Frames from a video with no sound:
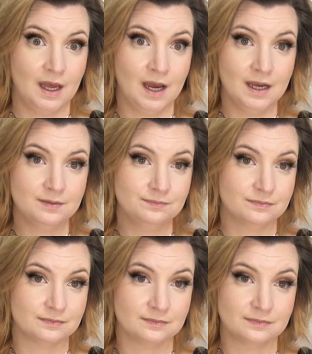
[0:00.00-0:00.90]

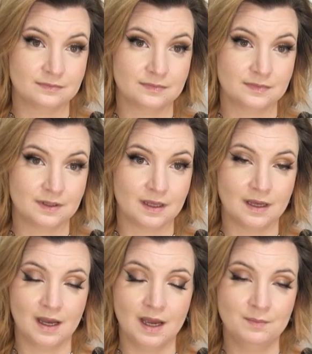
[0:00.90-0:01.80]
I'm
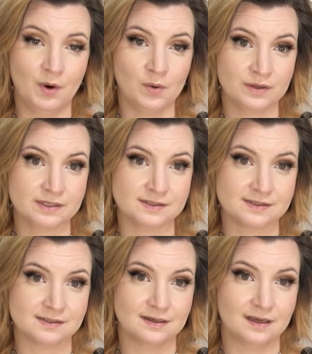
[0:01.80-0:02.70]
I'm always